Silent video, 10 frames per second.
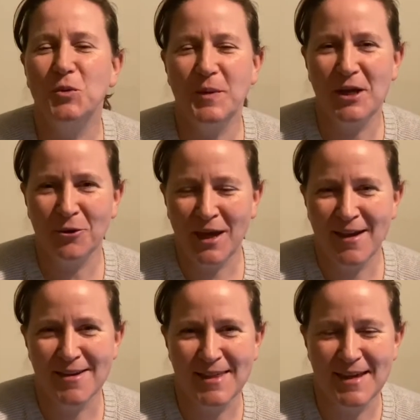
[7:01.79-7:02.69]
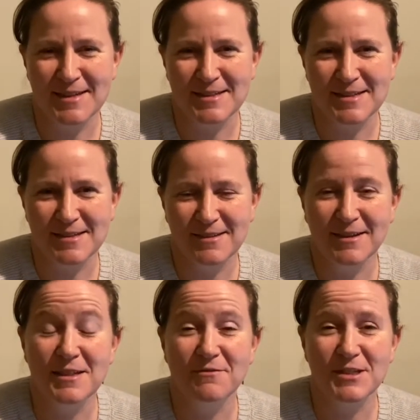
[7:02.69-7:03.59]
be okay in the end,
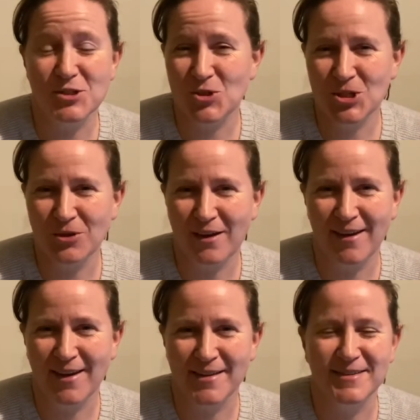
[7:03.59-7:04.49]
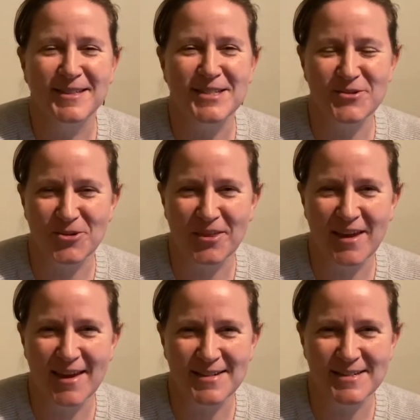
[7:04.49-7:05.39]
and if it's not okay, it's not the
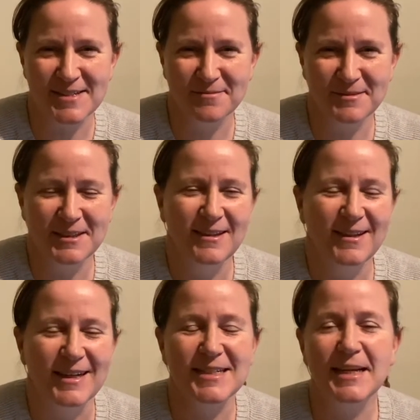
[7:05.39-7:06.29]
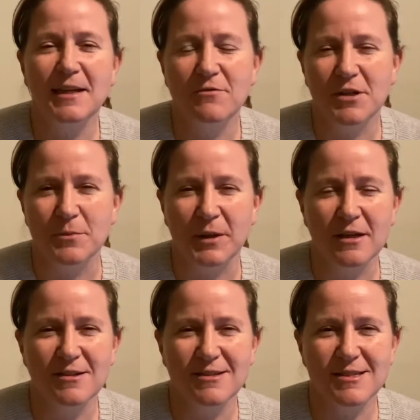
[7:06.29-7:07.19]
end." And I love it
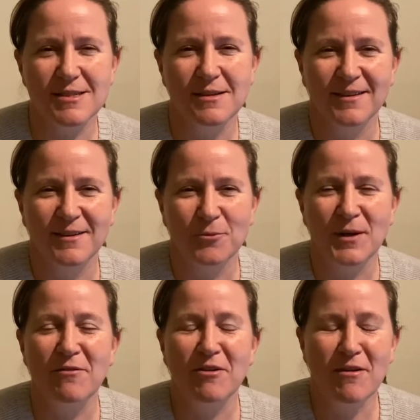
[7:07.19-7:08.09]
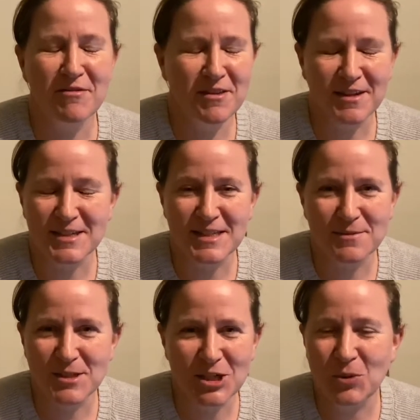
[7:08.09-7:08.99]
because whenever everything
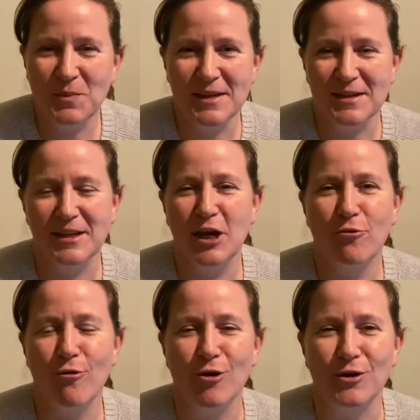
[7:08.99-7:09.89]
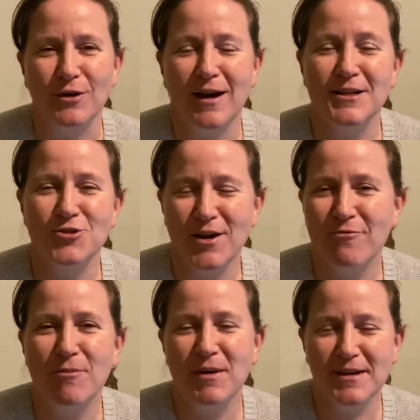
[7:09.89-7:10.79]
seems to completely go wrong, I try and
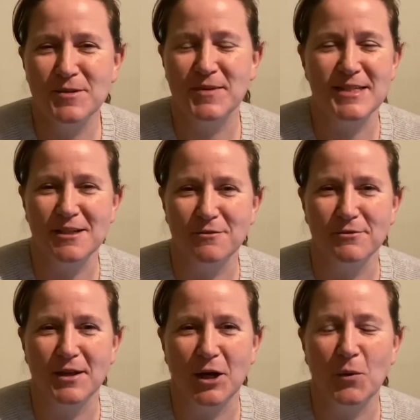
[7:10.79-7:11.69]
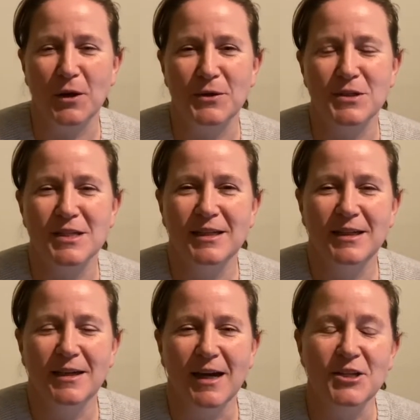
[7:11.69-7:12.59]
remind myself of that quote,
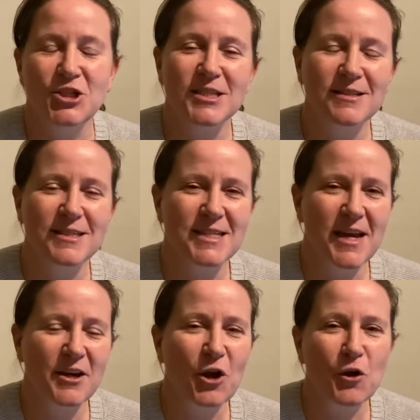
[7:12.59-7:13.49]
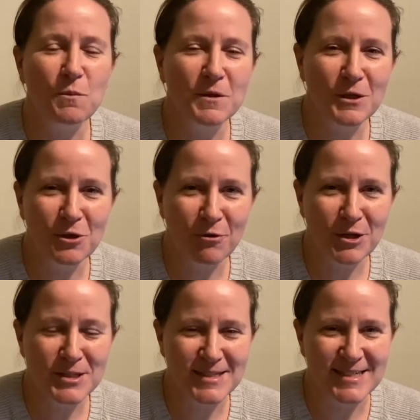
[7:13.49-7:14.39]
and just to stay in open
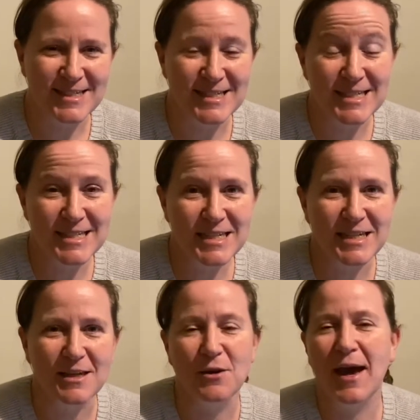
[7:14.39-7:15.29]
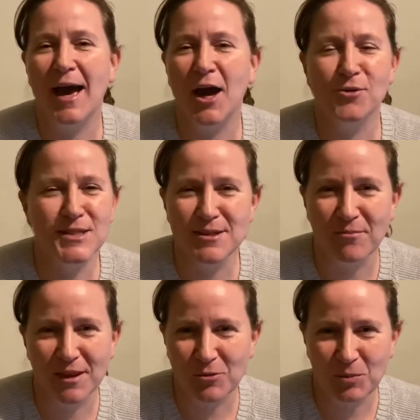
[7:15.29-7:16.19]
curiosity to see how
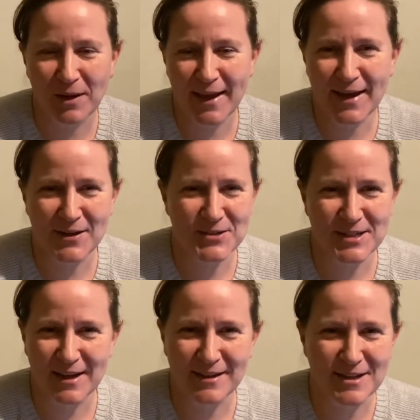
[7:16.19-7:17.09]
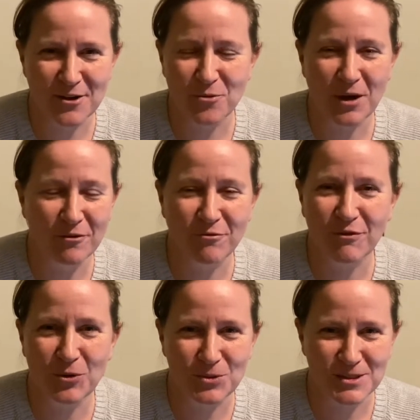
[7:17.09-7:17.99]
something will play out and un
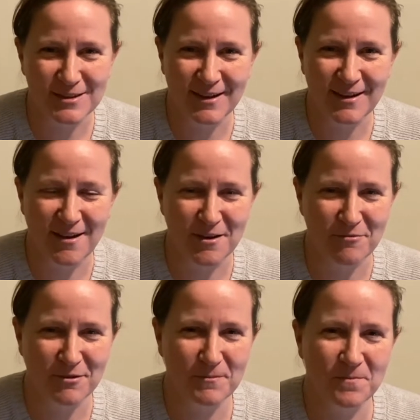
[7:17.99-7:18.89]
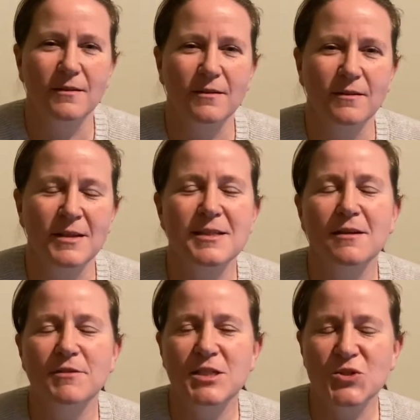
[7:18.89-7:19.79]
unfold in life. There's a
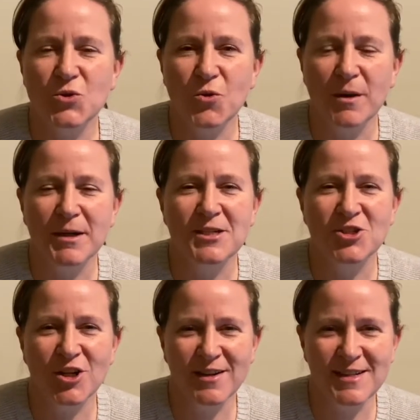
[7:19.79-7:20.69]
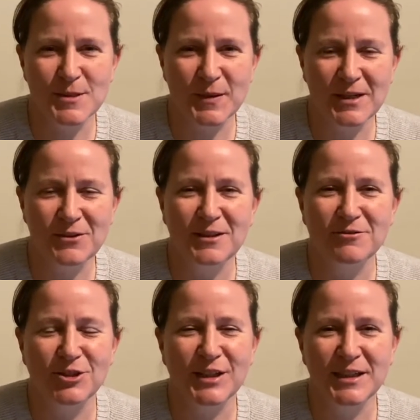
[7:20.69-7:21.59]
lovely story about a Chinese man who
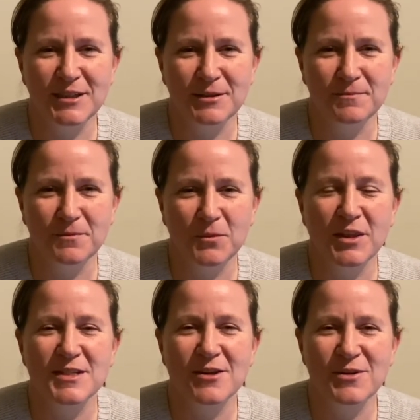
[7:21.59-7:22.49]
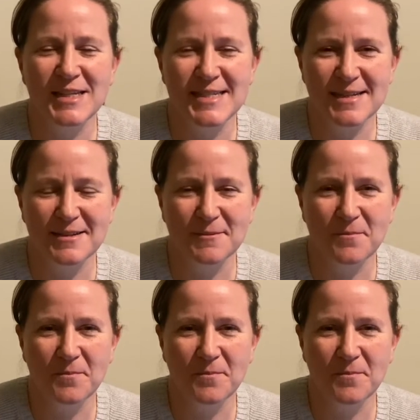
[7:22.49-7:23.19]
lived on a hill with his only son.